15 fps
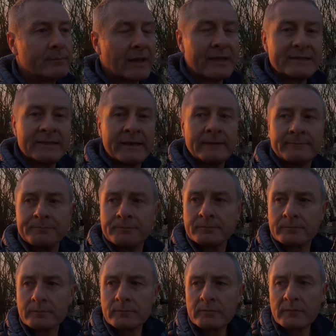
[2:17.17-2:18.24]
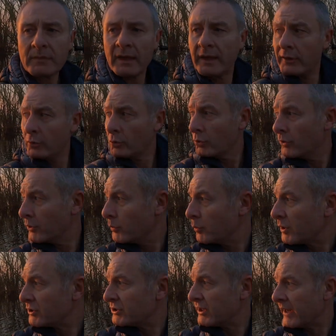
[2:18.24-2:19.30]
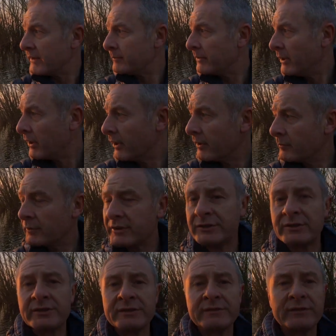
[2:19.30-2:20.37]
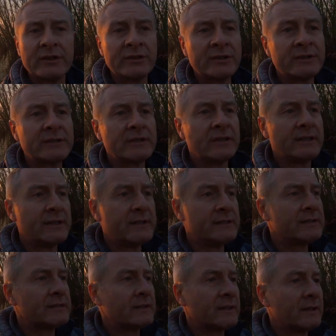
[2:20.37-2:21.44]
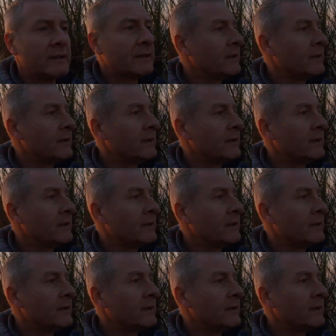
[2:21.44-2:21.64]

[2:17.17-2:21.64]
place here, and all of the washland behind, which is flooded, is